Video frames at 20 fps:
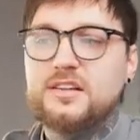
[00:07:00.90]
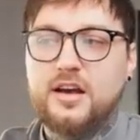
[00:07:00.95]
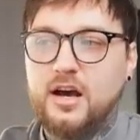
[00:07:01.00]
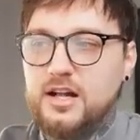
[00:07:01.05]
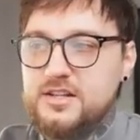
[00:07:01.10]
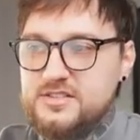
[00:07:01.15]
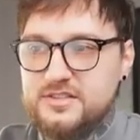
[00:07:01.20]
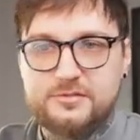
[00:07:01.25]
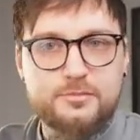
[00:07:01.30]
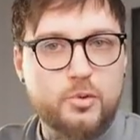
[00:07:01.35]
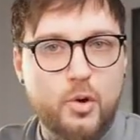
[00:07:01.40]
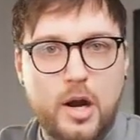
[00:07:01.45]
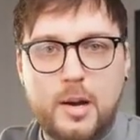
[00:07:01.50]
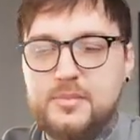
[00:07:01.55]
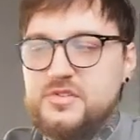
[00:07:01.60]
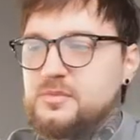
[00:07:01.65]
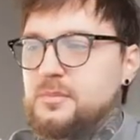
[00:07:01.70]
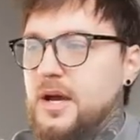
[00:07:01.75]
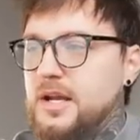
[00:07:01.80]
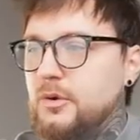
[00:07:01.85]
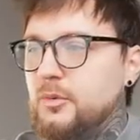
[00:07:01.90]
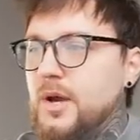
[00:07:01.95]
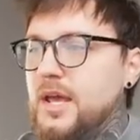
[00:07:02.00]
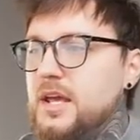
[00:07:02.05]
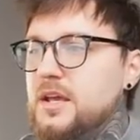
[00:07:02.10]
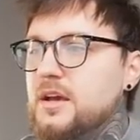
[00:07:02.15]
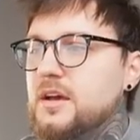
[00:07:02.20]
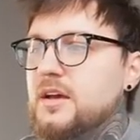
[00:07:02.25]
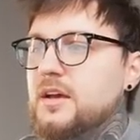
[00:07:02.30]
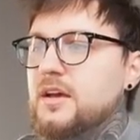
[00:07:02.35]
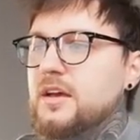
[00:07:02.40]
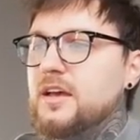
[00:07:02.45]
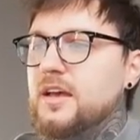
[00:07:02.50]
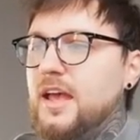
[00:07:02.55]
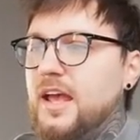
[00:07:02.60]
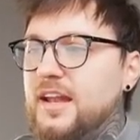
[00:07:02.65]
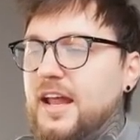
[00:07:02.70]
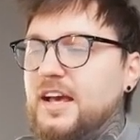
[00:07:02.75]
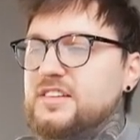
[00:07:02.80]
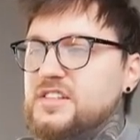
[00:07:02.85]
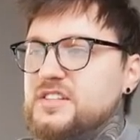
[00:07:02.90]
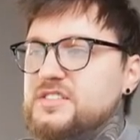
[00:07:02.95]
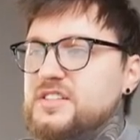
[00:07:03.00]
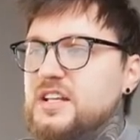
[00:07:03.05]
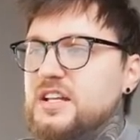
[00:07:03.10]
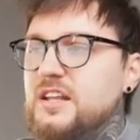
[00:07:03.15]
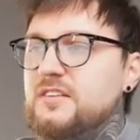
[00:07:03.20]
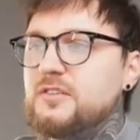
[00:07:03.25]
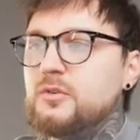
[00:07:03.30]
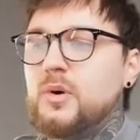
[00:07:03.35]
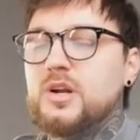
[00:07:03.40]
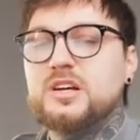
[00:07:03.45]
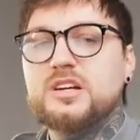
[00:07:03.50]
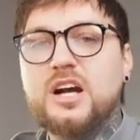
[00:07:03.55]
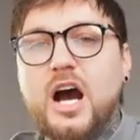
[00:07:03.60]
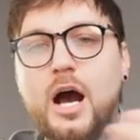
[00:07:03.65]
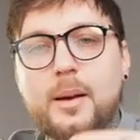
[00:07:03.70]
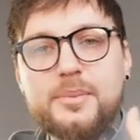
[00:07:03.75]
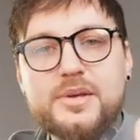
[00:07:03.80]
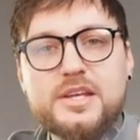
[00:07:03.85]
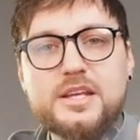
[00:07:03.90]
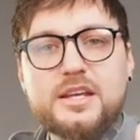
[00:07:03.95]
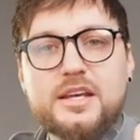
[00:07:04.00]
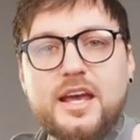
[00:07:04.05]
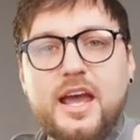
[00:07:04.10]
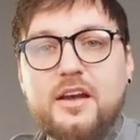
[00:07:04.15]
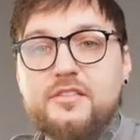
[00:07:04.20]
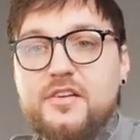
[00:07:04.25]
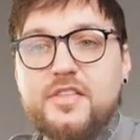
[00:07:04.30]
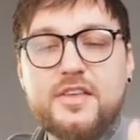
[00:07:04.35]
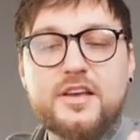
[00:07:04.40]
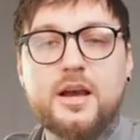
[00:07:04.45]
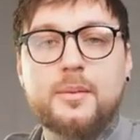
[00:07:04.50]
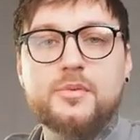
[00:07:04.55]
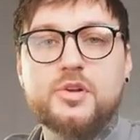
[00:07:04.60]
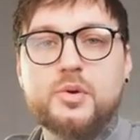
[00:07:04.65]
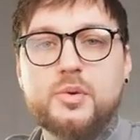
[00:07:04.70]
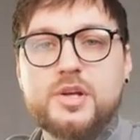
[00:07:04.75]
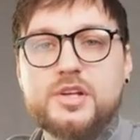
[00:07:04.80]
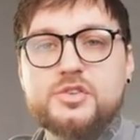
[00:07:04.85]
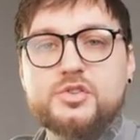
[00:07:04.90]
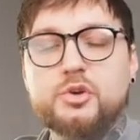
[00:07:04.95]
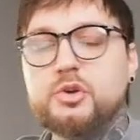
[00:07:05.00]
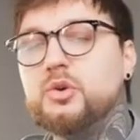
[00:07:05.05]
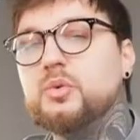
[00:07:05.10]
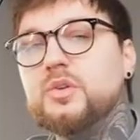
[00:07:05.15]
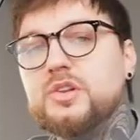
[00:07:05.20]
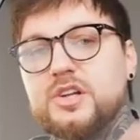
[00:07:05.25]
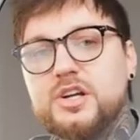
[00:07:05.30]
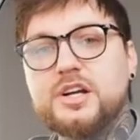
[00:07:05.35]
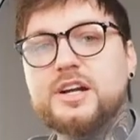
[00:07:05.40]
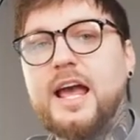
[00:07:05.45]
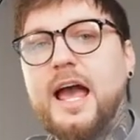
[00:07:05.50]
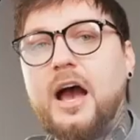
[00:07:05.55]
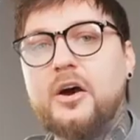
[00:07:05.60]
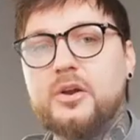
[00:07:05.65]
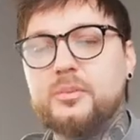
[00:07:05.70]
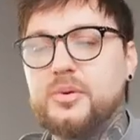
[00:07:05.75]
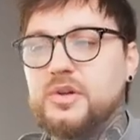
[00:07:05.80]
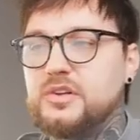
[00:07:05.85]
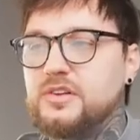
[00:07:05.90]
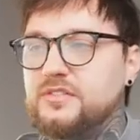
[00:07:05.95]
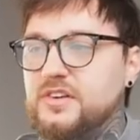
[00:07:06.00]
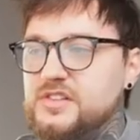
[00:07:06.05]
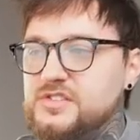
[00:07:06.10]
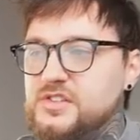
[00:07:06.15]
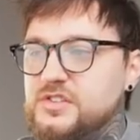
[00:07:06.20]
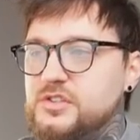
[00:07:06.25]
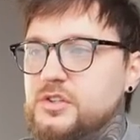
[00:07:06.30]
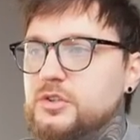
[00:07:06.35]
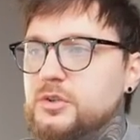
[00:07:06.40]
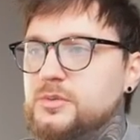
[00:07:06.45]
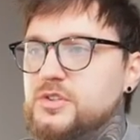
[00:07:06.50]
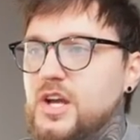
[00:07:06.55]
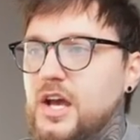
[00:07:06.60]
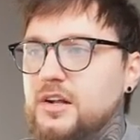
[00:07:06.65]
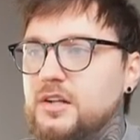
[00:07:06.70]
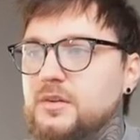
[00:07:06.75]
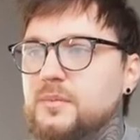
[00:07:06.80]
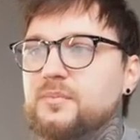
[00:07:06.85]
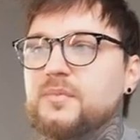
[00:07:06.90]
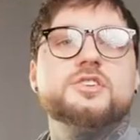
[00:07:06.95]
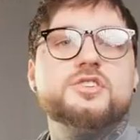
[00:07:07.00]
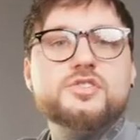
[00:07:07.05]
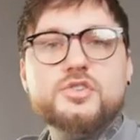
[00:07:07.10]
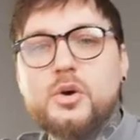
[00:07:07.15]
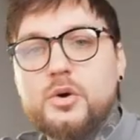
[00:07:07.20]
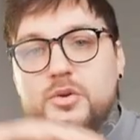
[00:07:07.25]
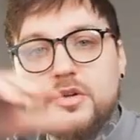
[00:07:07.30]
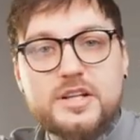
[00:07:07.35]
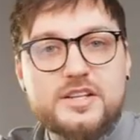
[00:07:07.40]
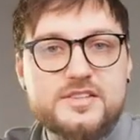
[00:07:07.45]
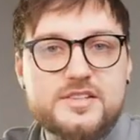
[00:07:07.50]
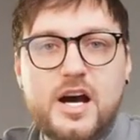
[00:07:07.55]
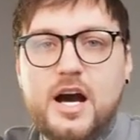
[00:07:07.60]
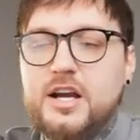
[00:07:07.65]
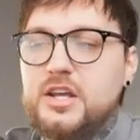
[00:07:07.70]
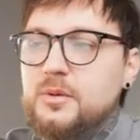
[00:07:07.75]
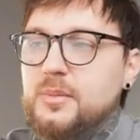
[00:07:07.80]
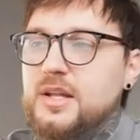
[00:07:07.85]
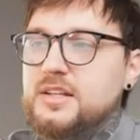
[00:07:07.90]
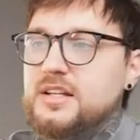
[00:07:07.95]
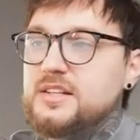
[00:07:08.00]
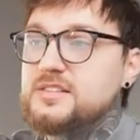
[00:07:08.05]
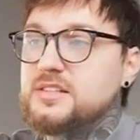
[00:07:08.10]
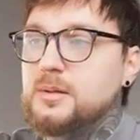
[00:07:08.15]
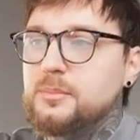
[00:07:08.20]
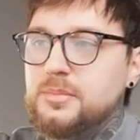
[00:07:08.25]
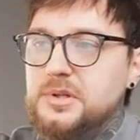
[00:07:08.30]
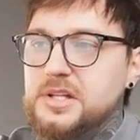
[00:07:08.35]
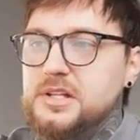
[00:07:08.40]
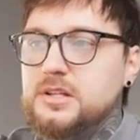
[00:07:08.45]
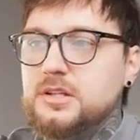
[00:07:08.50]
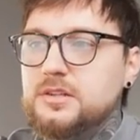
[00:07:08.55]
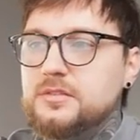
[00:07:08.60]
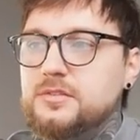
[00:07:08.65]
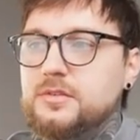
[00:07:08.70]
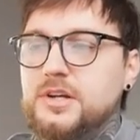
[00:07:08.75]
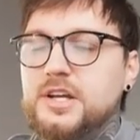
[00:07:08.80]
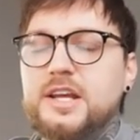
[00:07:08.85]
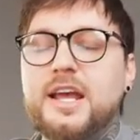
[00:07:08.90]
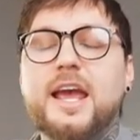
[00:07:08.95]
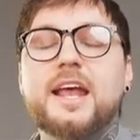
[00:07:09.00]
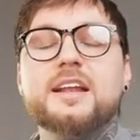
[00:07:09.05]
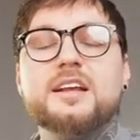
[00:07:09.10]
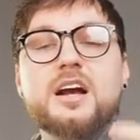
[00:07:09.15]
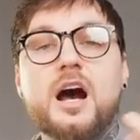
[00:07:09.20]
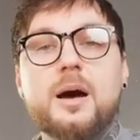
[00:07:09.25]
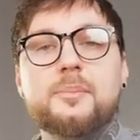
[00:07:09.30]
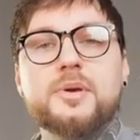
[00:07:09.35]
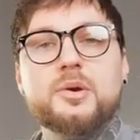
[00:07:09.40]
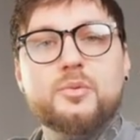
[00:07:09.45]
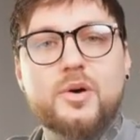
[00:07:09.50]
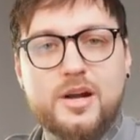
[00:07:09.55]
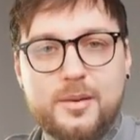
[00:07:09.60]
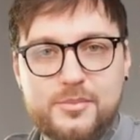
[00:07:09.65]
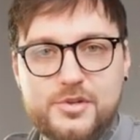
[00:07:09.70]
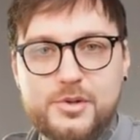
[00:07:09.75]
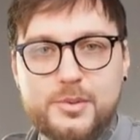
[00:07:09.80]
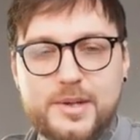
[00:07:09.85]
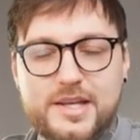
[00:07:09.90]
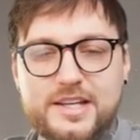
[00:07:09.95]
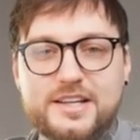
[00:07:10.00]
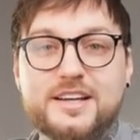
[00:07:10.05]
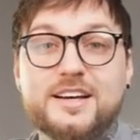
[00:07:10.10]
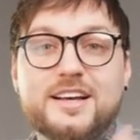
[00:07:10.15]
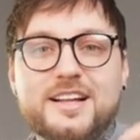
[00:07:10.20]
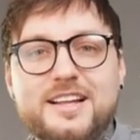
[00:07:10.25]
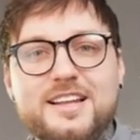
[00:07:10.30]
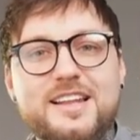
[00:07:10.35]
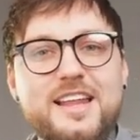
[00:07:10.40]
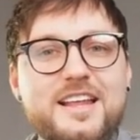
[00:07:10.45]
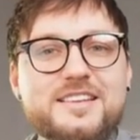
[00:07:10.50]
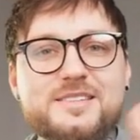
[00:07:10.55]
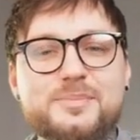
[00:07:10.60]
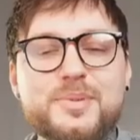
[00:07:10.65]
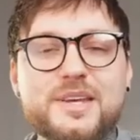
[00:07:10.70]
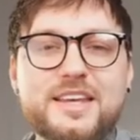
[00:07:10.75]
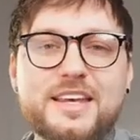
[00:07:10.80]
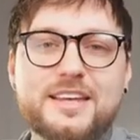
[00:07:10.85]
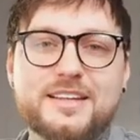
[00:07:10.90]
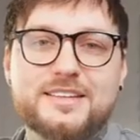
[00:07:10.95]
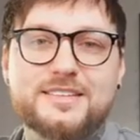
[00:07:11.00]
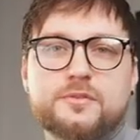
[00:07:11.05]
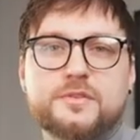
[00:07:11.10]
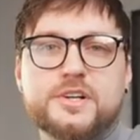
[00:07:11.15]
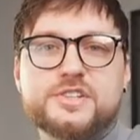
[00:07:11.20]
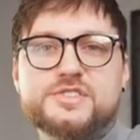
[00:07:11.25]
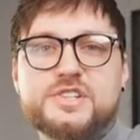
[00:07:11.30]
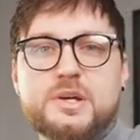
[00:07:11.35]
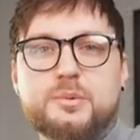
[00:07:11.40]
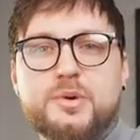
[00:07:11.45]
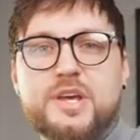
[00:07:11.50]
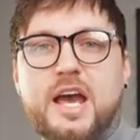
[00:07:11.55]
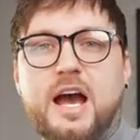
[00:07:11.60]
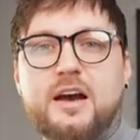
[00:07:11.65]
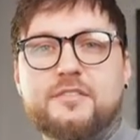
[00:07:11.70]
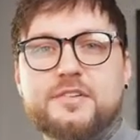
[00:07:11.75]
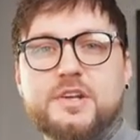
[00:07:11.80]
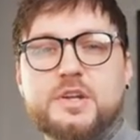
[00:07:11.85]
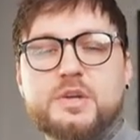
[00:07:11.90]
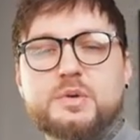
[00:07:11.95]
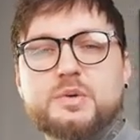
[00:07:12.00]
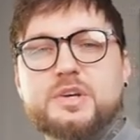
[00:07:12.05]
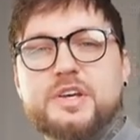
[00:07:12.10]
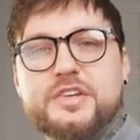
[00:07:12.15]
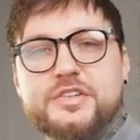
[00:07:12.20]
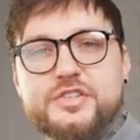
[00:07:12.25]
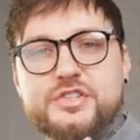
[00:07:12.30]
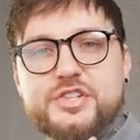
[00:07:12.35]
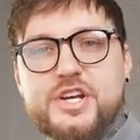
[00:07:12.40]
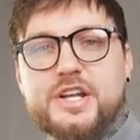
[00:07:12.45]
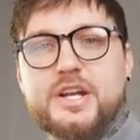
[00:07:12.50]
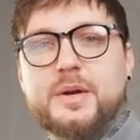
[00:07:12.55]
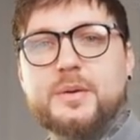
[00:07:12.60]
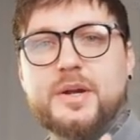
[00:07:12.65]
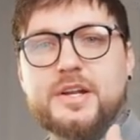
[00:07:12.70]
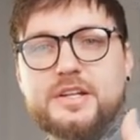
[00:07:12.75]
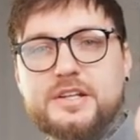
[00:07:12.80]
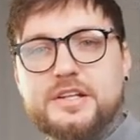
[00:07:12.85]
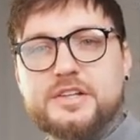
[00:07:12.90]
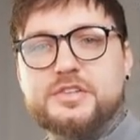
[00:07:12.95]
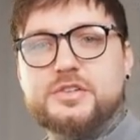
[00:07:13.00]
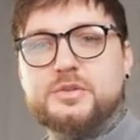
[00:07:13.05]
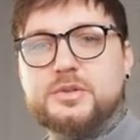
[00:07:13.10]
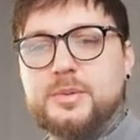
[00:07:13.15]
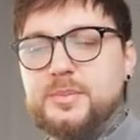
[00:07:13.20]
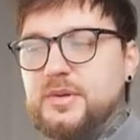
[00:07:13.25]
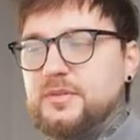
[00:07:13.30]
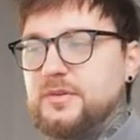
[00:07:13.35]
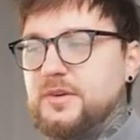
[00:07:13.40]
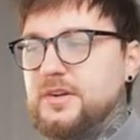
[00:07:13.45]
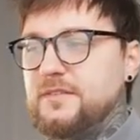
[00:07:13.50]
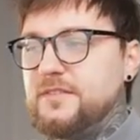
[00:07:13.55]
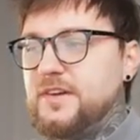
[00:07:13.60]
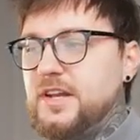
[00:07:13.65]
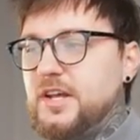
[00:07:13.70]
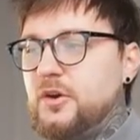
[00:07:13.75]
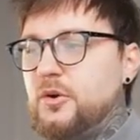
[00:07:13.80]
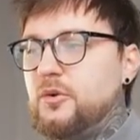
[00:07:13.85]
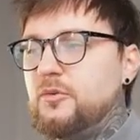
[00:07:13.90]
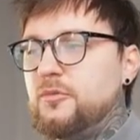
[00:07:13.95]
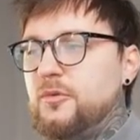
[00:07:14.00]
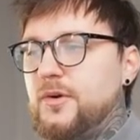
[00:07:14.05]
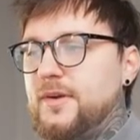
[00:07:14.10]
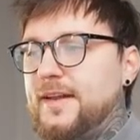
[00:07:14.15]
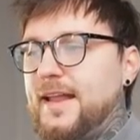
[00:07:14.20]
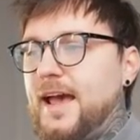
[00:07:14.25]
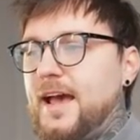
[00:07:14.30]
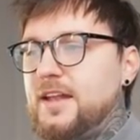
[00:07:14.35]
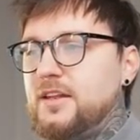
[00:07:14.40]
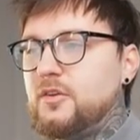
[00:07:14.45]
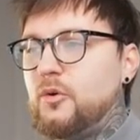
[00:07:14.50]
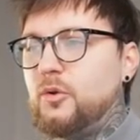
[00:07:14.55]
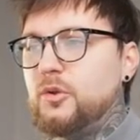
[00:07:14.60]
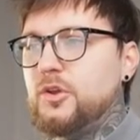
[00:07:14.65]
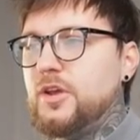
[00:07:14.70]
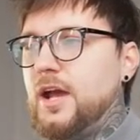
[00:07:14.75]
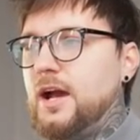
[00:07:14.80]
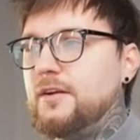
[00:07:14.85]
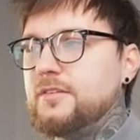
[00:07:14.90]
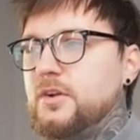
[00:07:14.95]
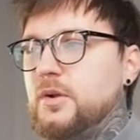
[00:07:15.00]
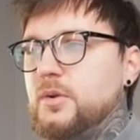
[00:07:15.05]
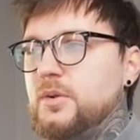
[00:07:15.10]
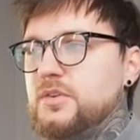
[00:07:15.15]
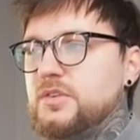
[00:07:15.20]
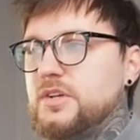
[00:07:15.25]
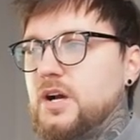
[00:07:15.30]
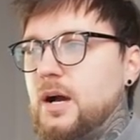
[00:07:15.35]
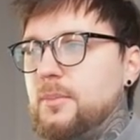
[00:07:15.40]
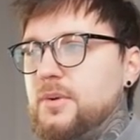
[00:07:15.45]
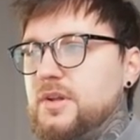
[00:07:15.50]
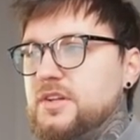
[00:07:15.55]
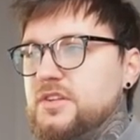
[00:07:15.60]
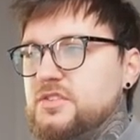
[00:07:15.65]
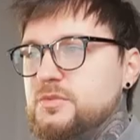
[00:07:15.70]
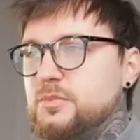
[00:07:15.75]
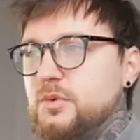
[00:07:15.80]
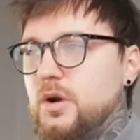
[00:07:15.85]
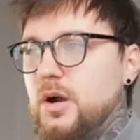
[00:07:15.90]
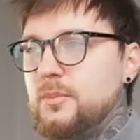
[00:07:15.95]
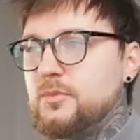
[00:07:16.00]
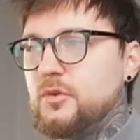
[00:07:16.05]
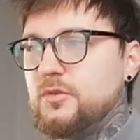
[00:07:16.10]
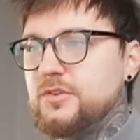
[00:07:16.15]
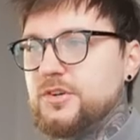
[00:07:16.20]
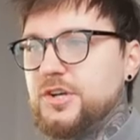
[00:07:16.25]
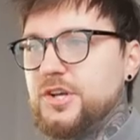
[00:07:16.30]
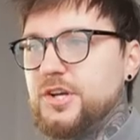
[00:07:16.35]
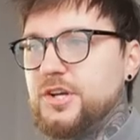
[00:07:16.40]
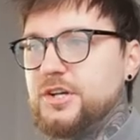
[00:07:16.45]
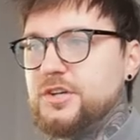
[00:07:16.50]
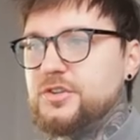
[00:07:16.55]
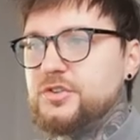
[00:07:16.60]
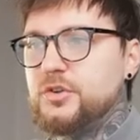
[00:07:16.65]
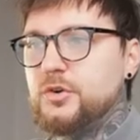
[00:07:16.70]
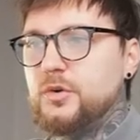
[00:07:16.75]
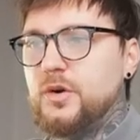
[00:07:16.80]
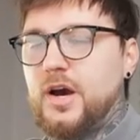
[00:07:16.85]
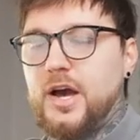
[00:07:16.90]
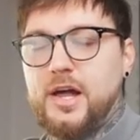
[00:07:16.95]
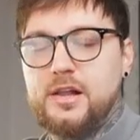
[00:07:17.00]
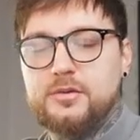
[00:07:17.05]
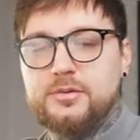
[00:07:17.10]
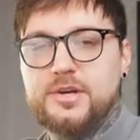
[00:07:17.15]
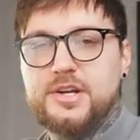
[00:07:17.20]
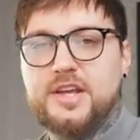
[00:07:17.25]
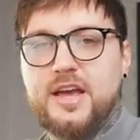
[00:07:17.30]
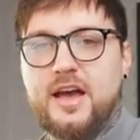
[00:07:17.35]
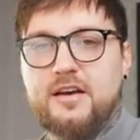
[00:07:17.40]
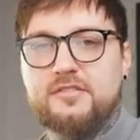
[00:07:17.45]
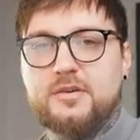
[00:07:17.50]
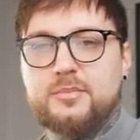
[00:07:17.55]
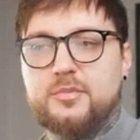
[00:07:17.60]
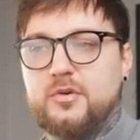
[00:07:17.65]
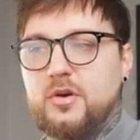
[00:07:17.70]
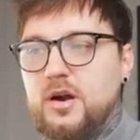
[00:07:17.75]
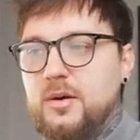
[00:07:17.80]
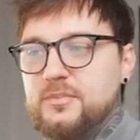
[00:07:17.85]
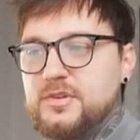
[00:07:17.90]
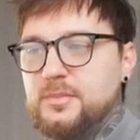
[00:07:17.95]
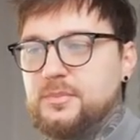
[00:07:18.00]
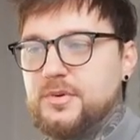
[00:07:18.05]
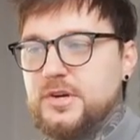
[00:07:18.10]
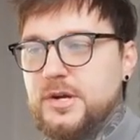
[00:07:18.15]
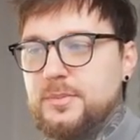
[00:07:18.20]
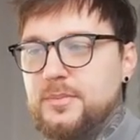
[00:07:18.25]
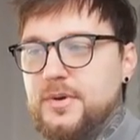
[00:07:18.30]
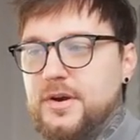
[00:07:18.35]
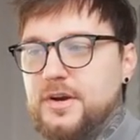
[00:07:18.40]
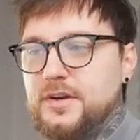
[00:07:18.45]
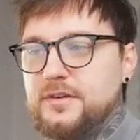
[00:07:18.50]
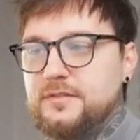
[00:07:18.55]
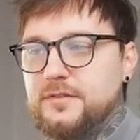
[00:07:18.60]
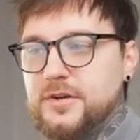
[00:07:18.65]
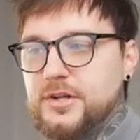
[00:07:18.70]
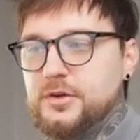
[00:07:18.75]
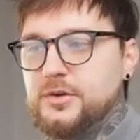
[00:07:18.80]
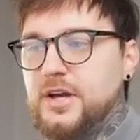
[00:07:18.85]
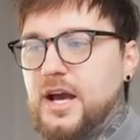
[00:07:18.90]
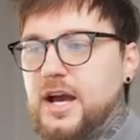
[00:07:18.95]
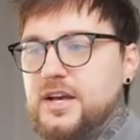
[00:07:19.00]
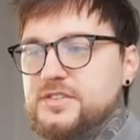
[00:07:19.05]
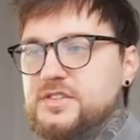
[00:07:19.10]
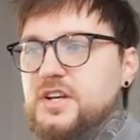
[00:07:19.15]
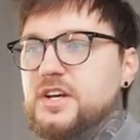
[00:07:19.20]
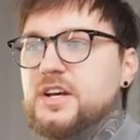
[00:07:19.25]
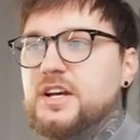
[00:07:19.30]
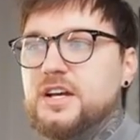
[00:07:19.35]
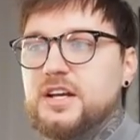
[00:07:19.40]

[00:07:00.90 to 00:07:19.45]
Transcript: tons of prompts, by the way. And as I said, if you want to copy everything I'm doing so you learn how to build a Faceless YouTube channel, just go to this document. It's completely free and copy what I'm doing. Let's begin. First thing we have to do is generate the script for the video. For that, all you have to do is copy this prompt over here. So I already have a prompt prepared for you guys.